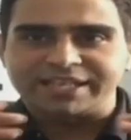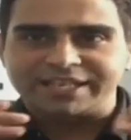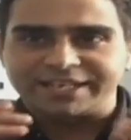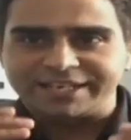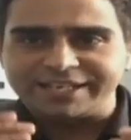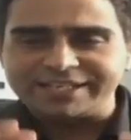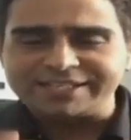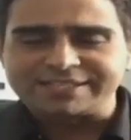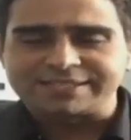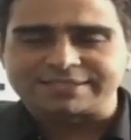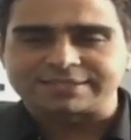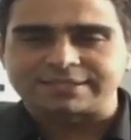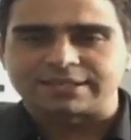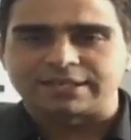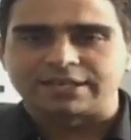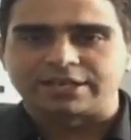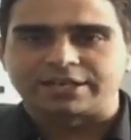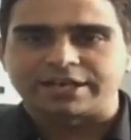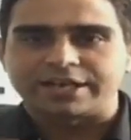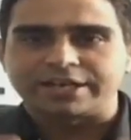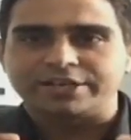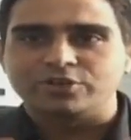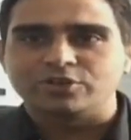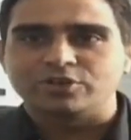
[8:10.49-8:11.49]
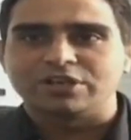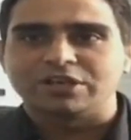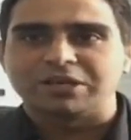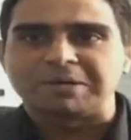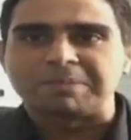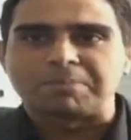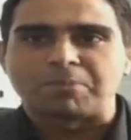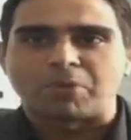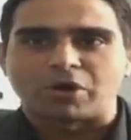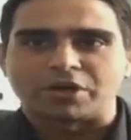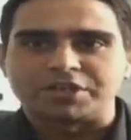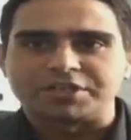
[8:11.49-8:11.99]
There is a
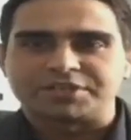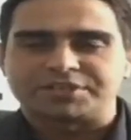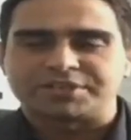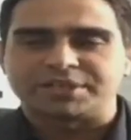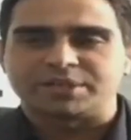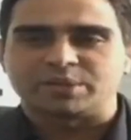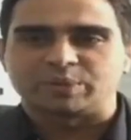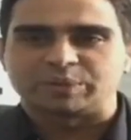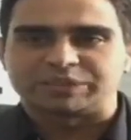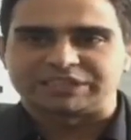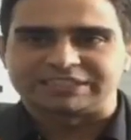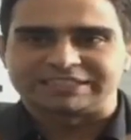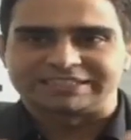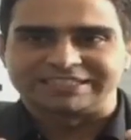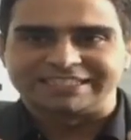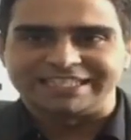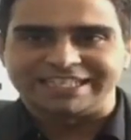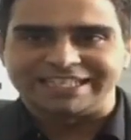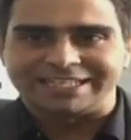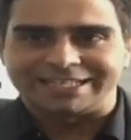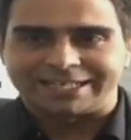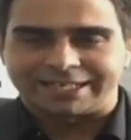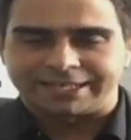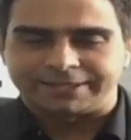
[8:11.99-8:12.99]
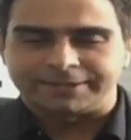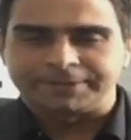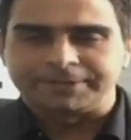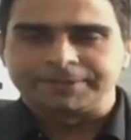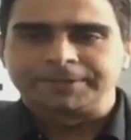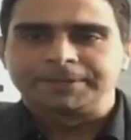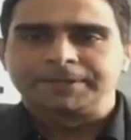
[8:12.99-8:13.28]
regular monitoring which is needed.